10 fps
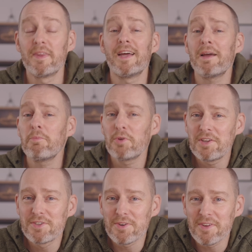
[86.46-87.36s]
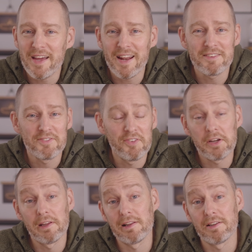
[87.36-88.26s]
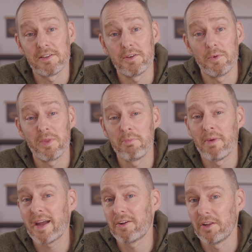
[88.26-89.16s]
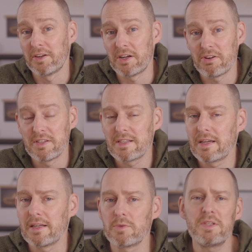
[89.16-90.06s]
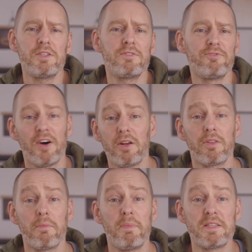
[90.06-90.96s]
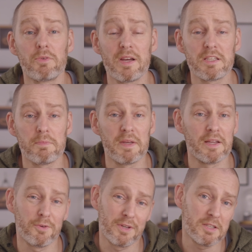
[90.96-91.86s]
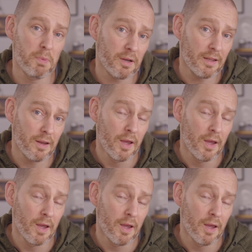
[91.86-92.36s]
and I'm pretty sure that has very little to do with my culinary skills. We just followed the basic recipe in Ooni's booklet,